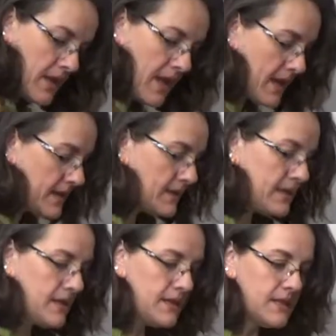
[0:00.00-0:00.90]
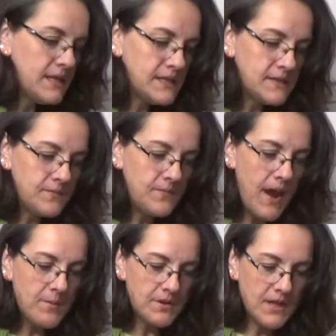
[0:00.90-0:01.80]
and this
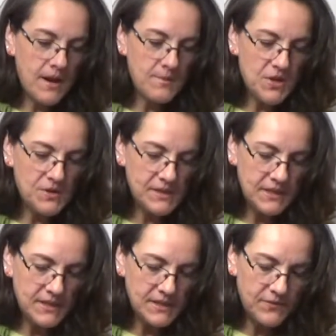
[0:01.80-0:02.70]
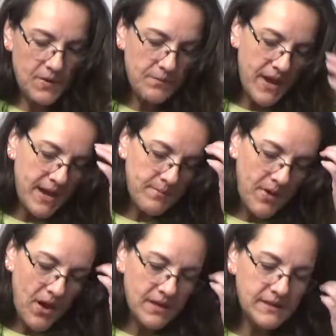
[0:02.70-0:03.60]
fabric that I'm using is from
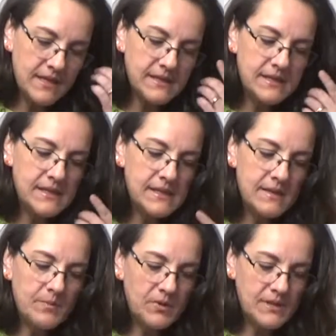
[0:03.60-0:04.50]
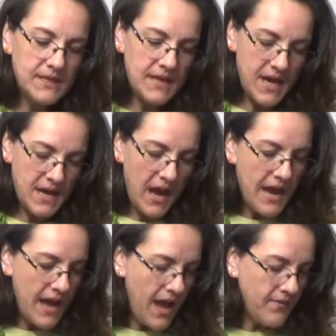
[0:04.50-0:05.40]
Paintbox. It's the Simple DK.
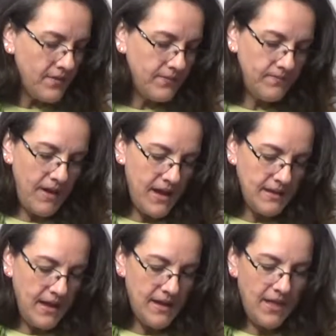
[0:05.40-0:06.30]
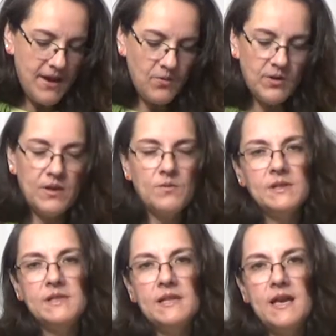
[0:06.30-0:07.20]
I like working
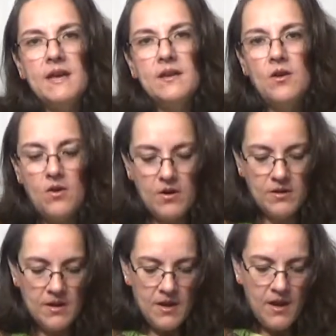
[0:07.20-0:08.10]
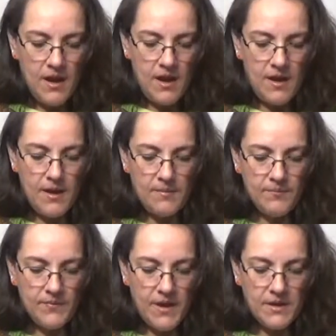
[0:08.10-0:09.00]
with DK yarn.
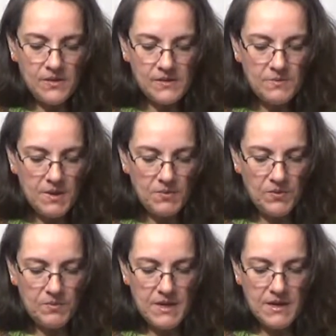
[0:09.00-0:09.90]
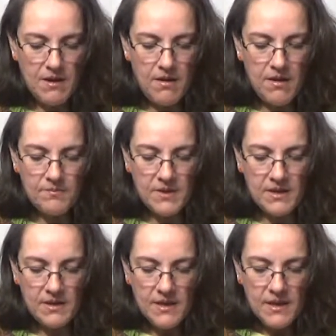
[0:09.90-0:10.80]
I know some people may not, but